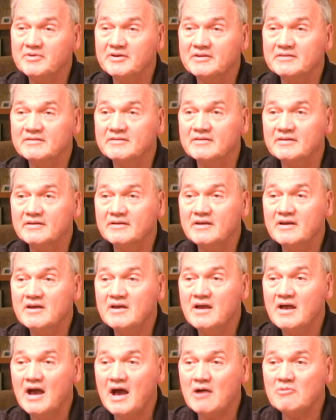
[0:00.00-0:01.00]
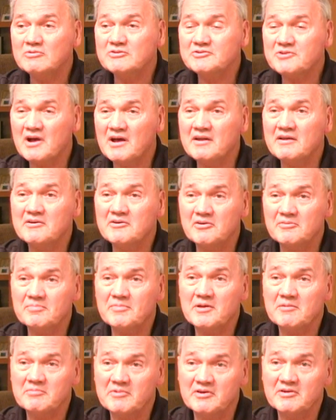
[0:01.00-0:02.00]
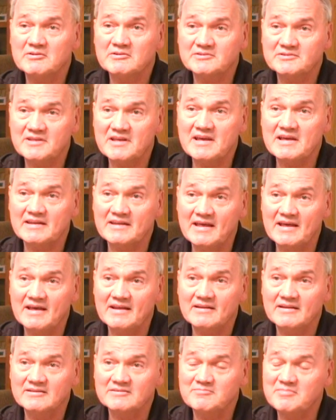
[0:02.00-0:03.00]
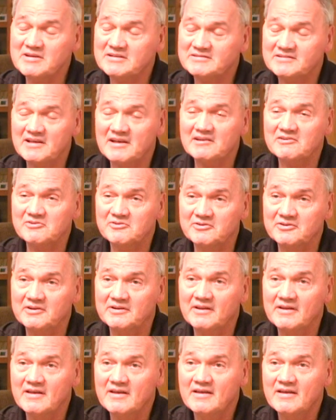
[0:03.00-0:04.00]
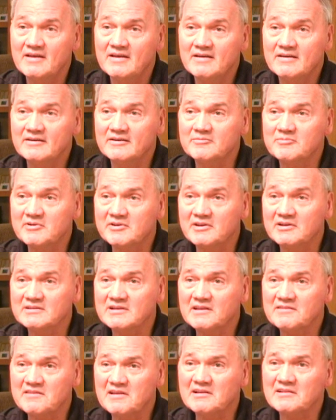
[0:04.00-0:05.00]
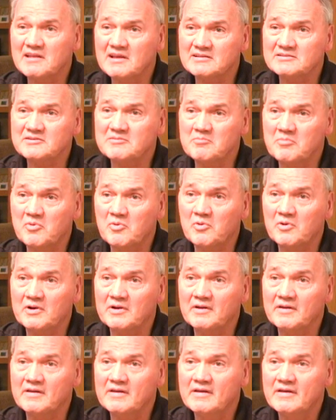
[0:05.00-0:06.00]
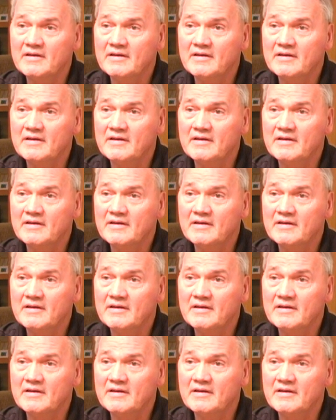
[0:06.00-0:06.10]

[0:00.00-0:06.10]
But I would try to help them to understand that as best I could, because I think that's important.